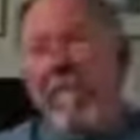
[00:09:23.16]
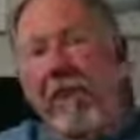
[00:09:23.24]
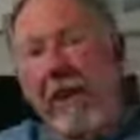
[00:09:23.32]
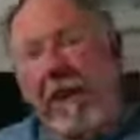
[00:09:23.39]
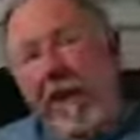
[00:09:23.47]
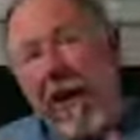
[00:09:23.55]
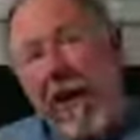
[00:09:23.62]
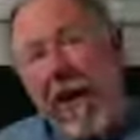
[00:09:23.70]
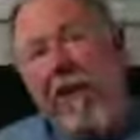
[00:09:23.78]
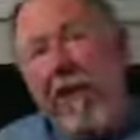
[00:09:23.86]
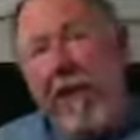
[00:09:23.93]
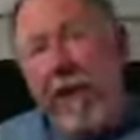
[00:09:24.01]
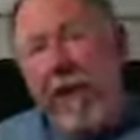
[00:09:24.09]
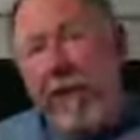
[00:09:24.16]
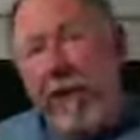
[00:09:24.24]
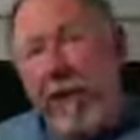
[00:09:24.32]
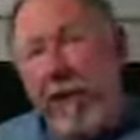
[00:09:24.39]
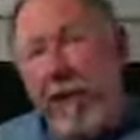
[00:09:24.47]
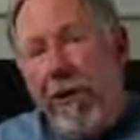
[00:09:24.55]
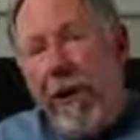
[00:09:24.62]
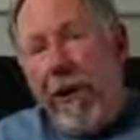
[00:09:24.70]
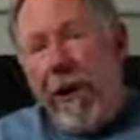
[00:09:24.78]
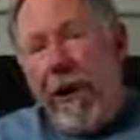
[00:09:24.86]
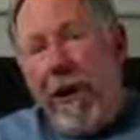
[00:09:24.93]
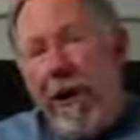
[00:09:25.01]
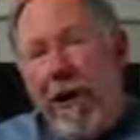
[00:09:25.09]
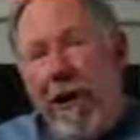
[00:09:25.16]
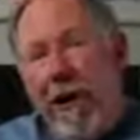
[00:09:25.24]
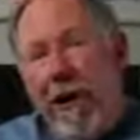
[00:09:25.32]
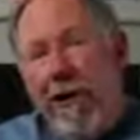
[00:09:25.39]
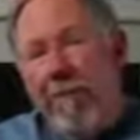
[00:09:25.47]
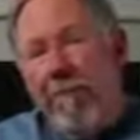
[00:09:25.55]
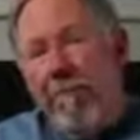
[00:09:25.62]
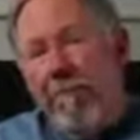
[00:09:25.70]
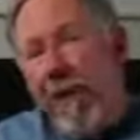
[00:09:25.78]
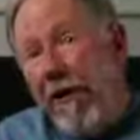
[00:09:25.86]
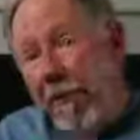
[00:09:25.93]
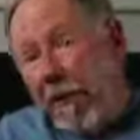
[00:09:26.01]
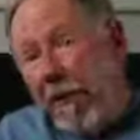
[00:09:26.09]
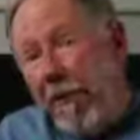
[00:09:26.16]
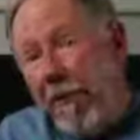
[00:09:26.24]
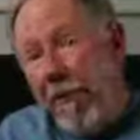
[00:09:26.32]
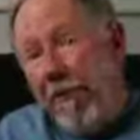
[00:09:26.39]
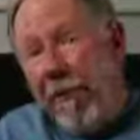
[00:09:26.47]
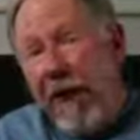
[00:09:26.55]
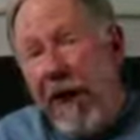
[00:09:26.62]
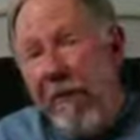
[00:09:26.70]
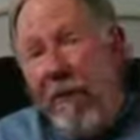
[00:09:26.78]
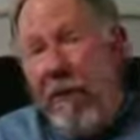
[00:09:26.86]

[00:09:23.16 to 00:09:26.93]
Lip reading: If you have questions and you're a subscriber,